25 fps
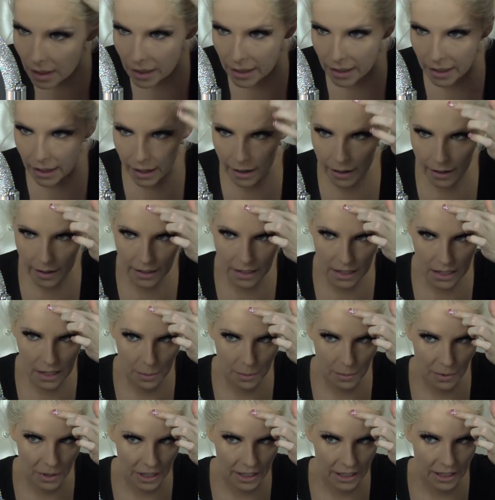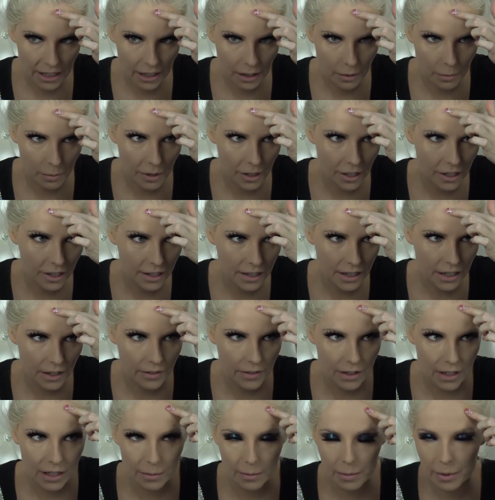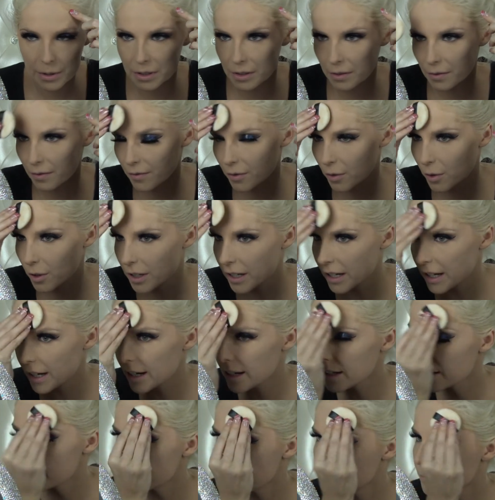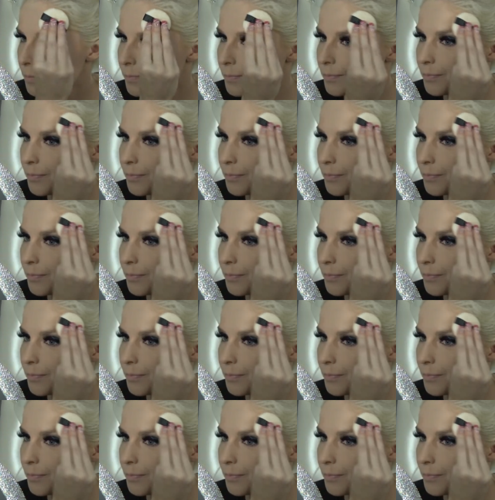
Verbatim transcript: Yeah, it's breaking apart even up on the forehead.